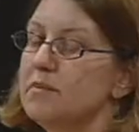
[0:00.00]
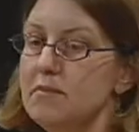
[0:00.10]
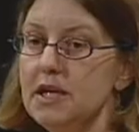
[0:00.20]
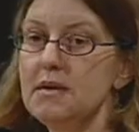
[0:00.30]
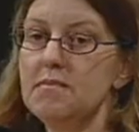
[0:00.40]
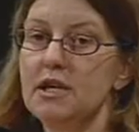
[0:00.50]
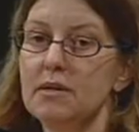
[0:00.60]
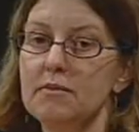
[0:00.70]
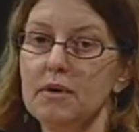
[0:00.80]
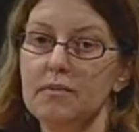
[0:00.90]
to meet
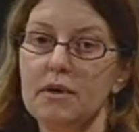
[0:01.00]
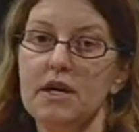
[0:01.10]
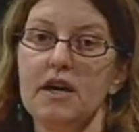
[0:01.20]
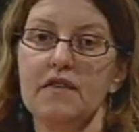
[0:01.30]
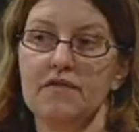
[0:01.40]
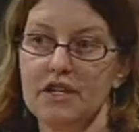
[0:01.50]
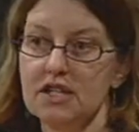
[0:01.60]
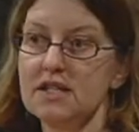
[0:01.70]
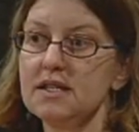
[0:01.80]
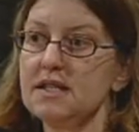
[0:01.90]
minimum
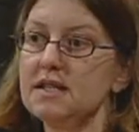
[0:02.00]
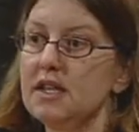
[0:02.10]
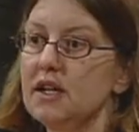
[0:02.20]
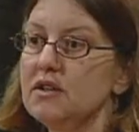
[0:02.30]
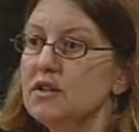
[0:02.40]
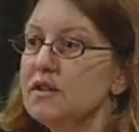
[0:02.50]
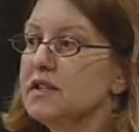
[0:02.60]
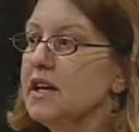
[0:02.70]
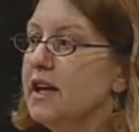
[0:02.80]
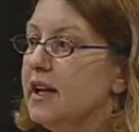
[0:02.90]
efficiency
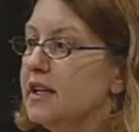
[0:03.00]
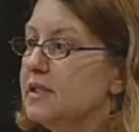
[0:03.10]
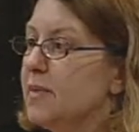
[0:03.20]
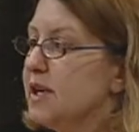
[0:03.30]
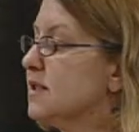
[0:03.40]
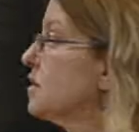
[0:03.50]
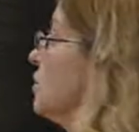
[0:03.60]
standards, it's best